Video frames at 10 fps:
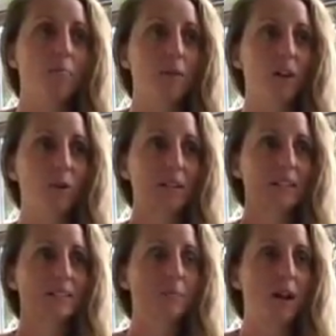
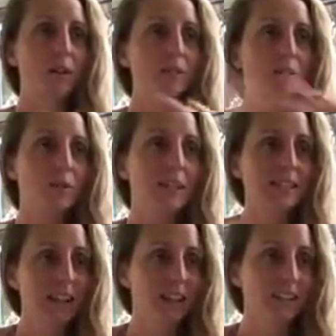Because when I was doing the
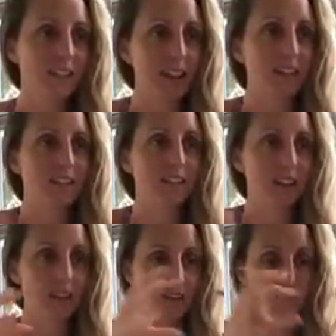
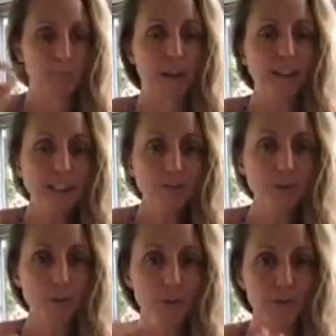sales bit
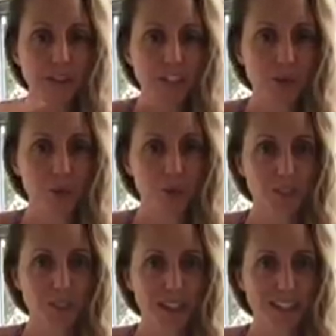for Mission 12
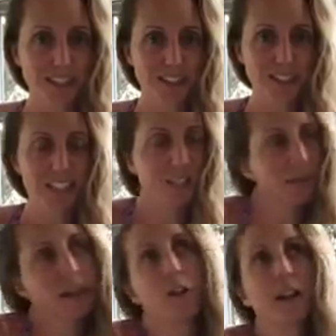2019, I'm
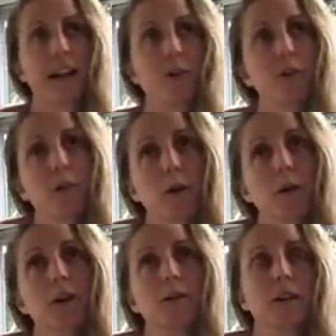like, okay, who do I
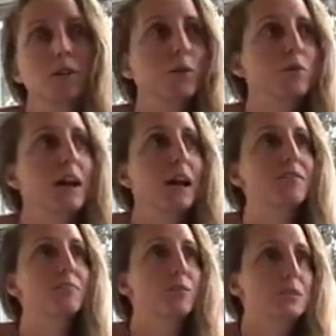work with? Who do I have
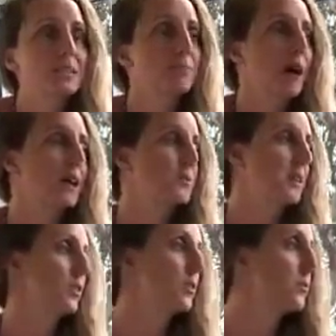the most impact
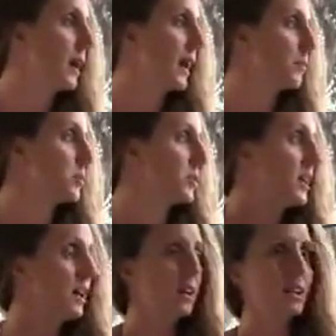with? Who am I able to
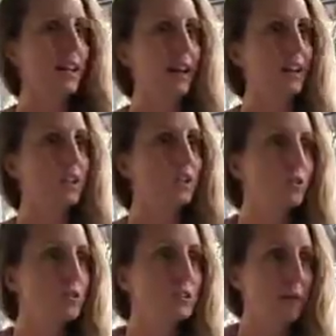get
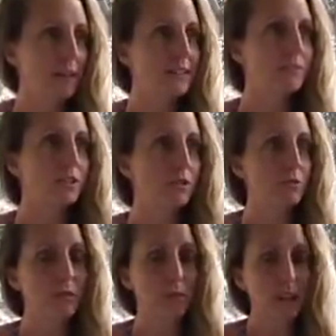huge, amazing results
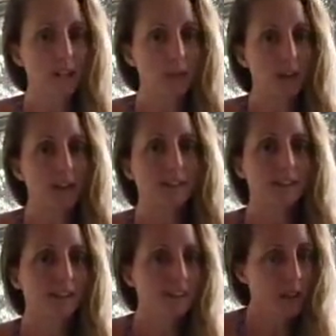with really quick? It's
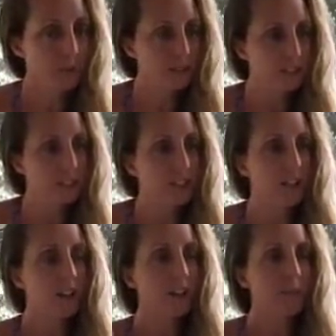established,
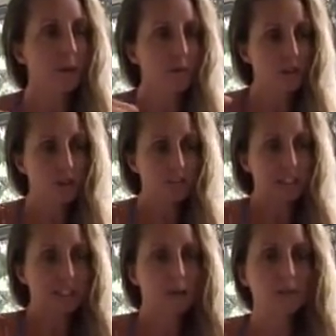people that have
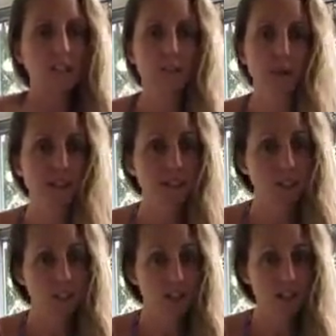established a message,
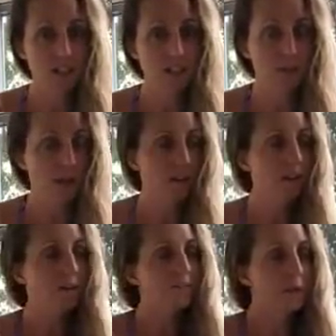size doesn't matter.
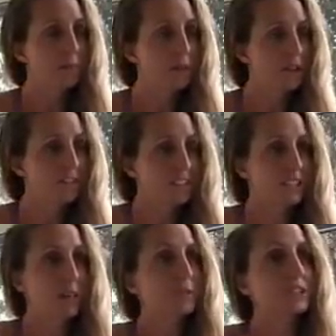People that have
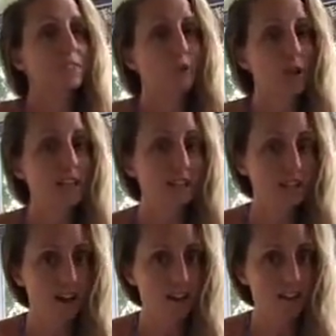established a voice,
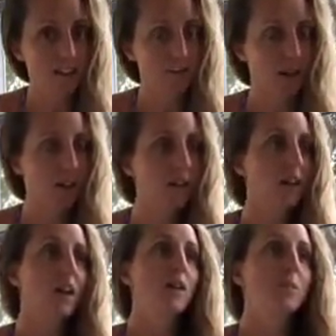size doesn't matter.
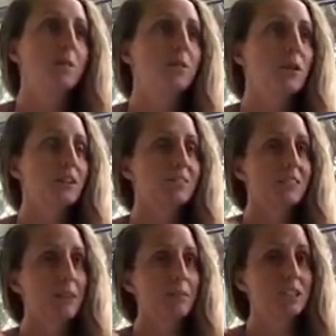People that have
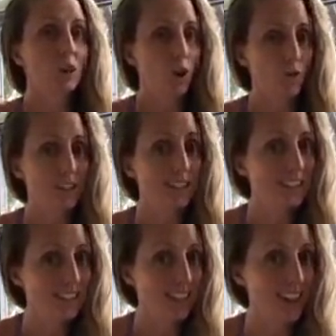established offerings,
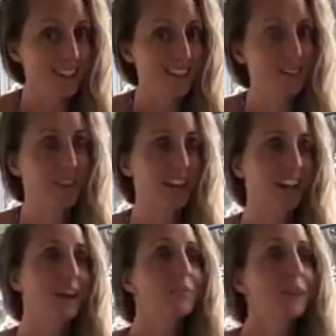size doesn't
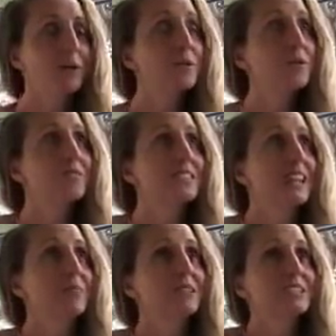matter. People who have
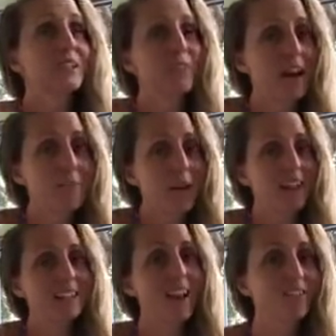established a fan
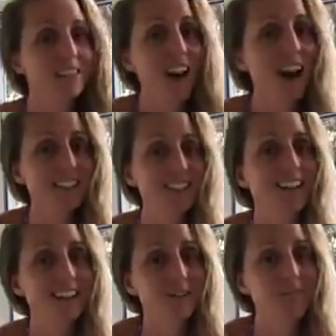base, size
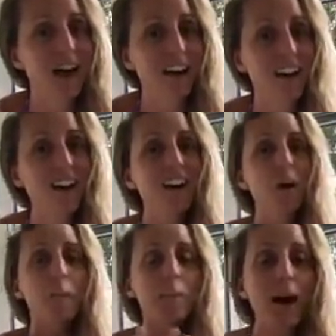doesn't matter.
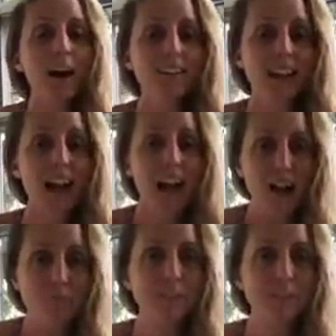But they have